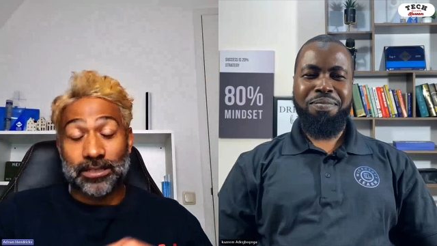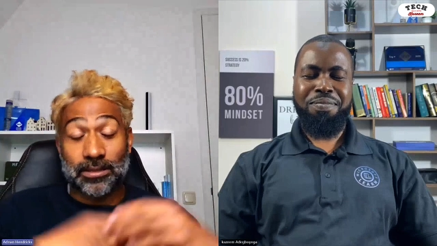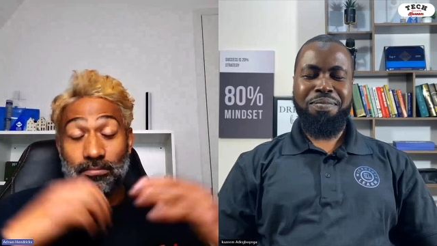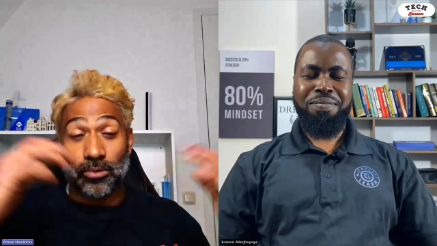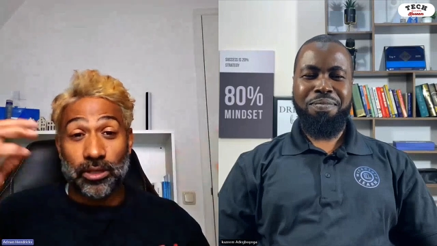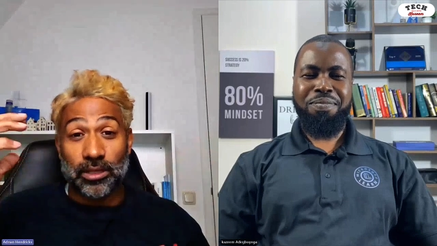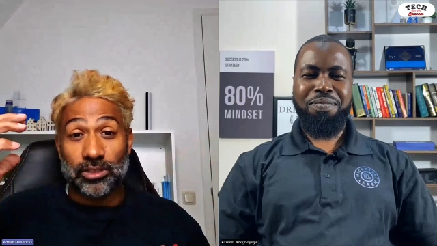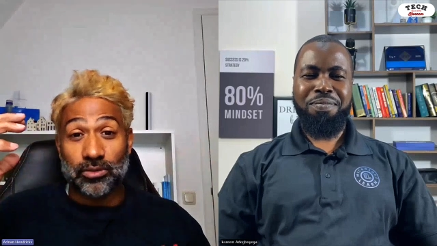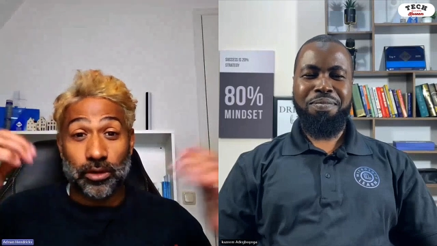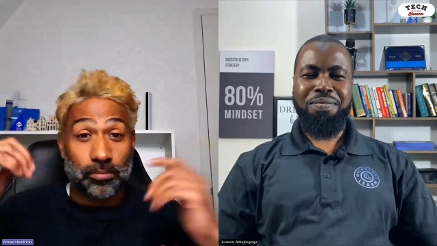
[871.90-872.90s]
Speaker 1: as somebody that's
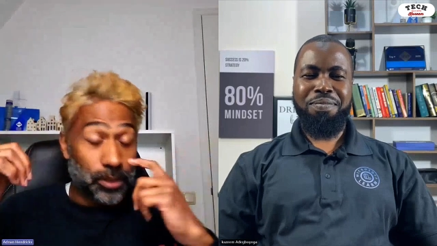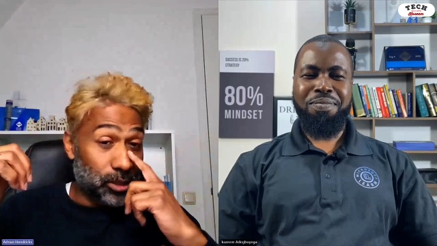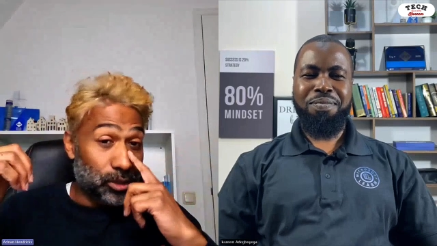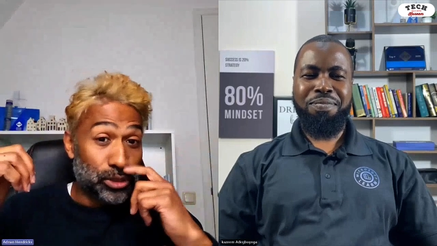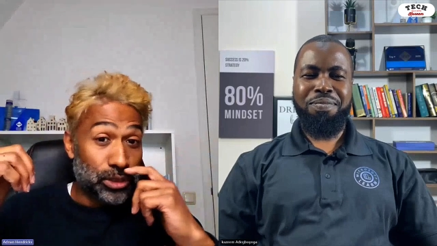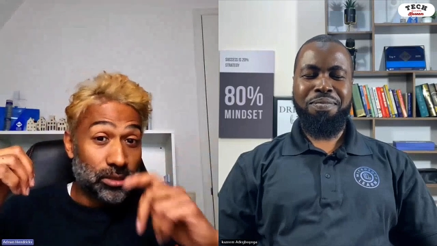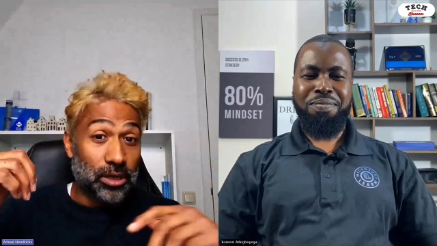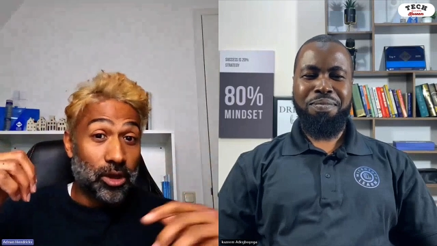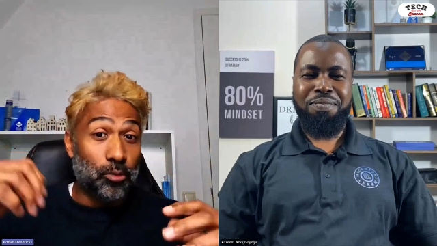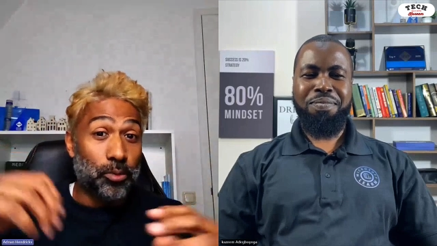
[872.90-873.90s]
already been using the
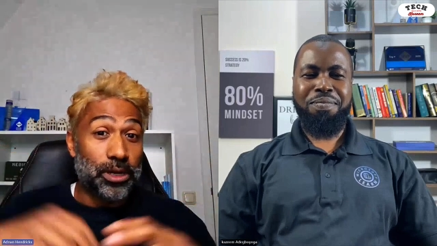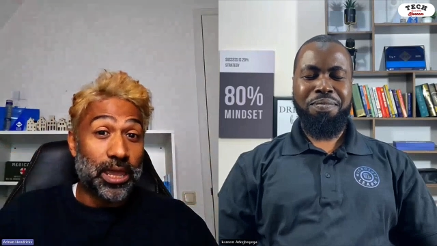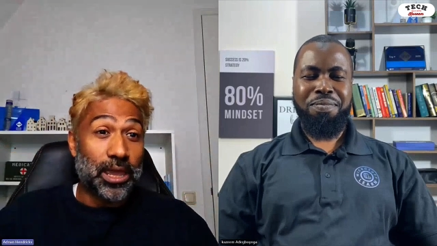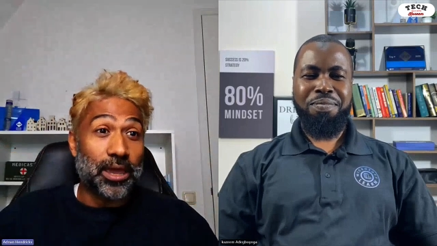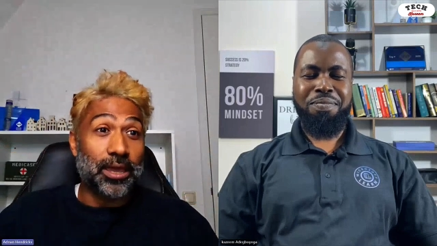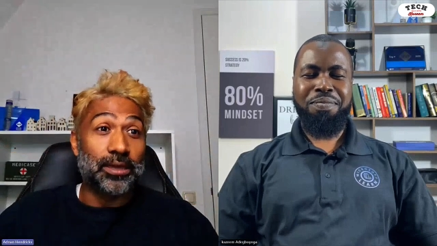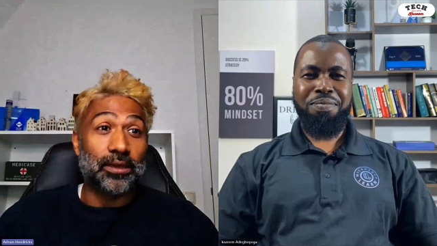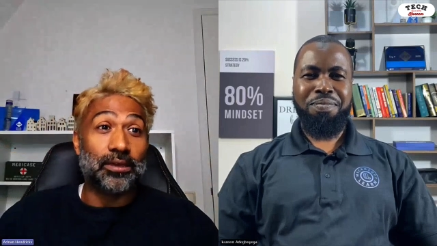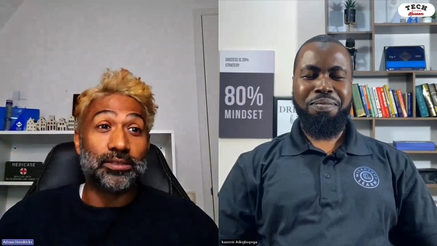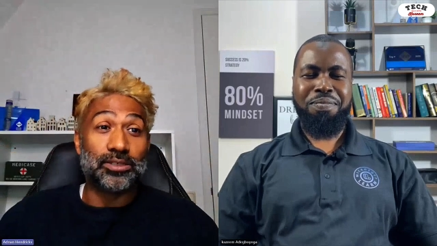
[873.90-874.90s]
OpenAI
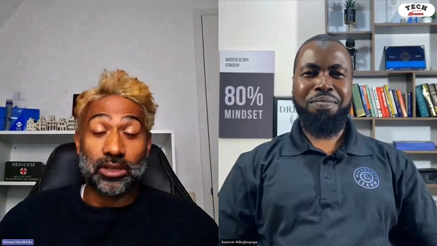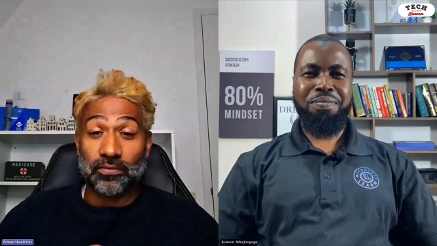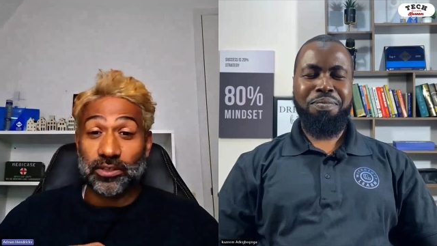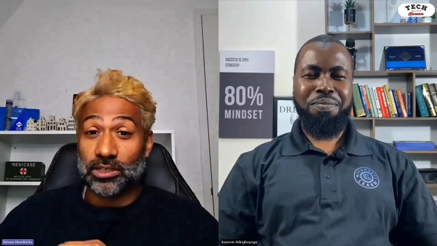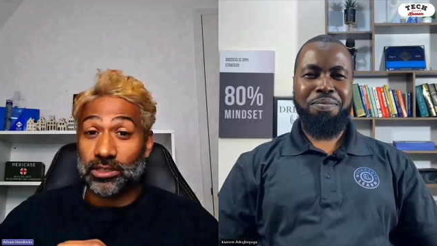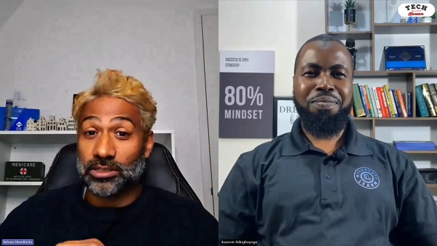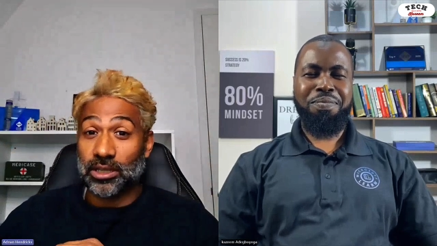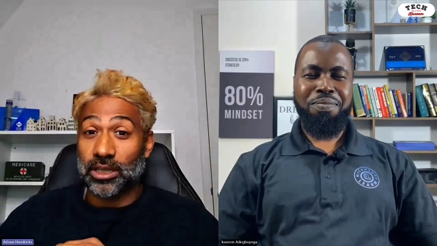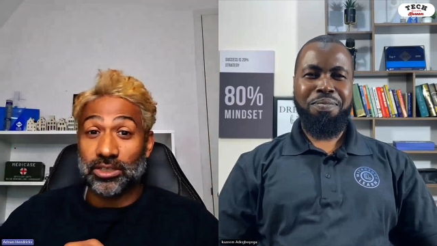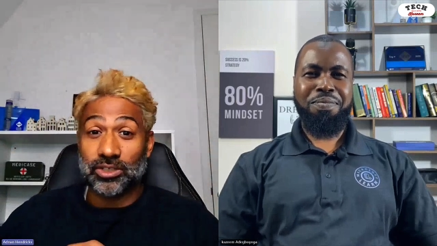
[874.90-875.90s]
uh, services,
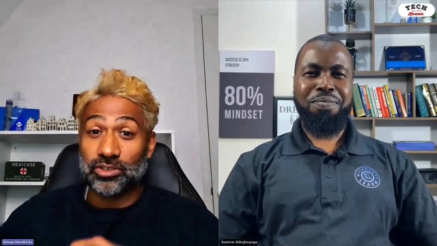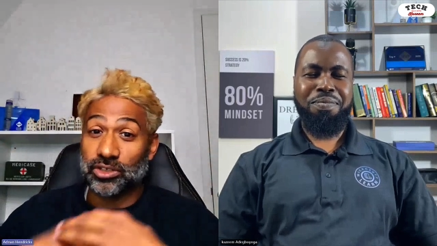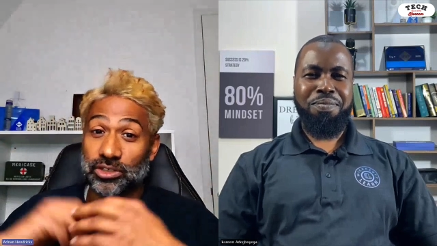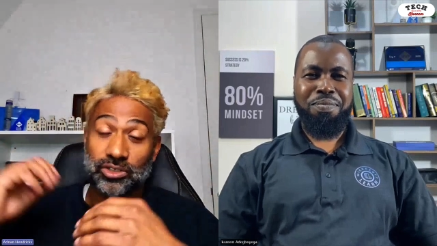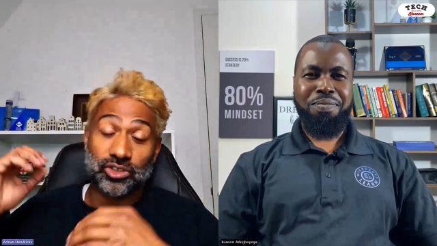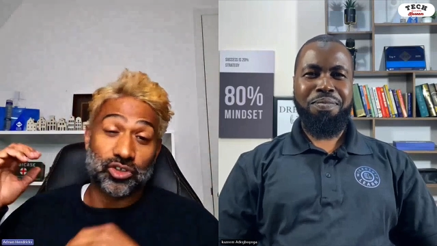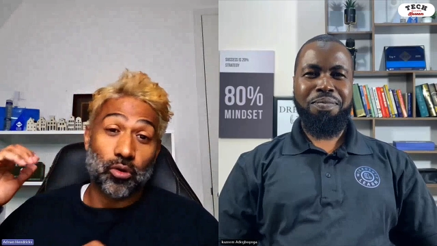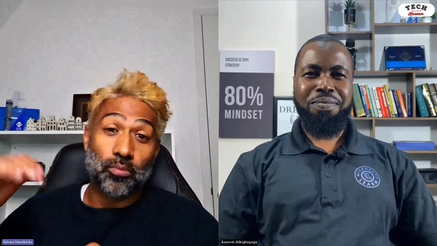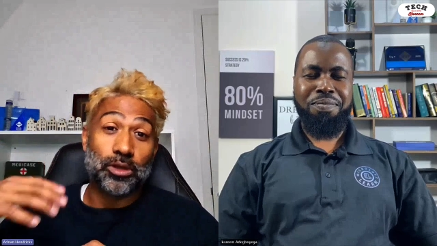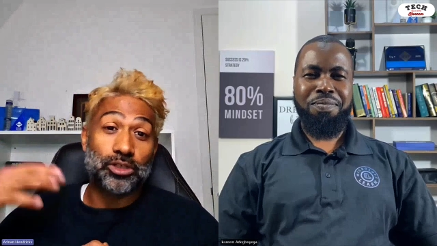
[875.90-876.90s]
it's just
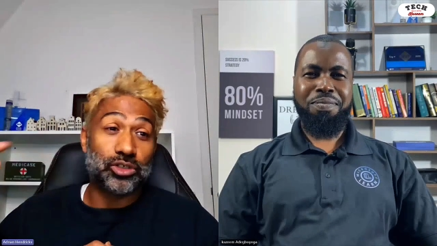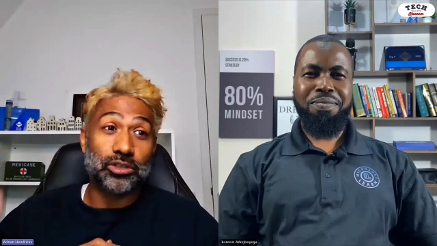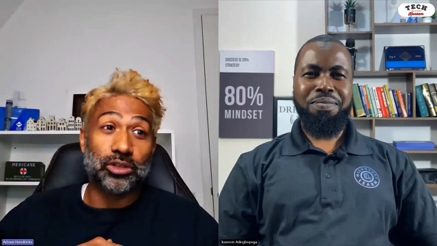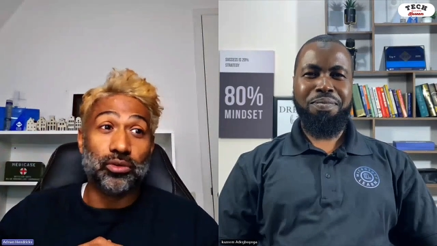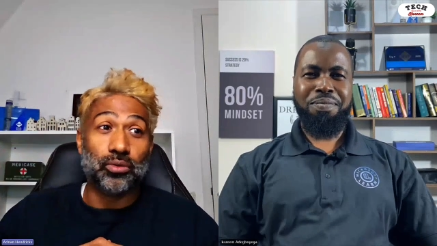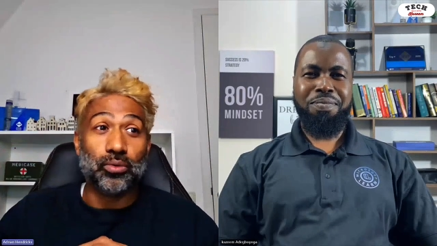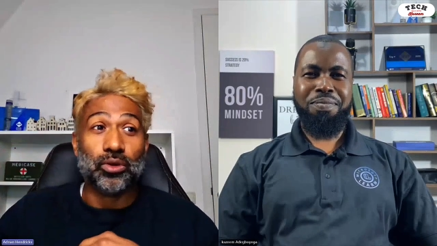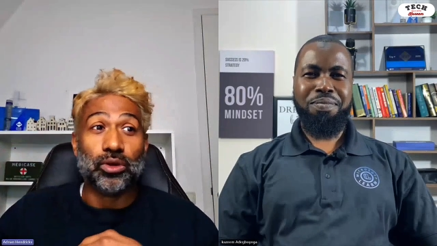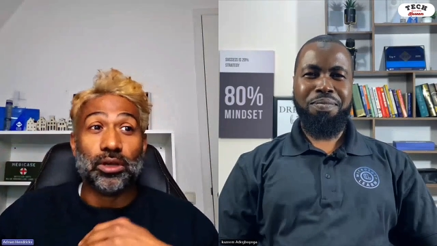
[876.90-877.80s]
so much new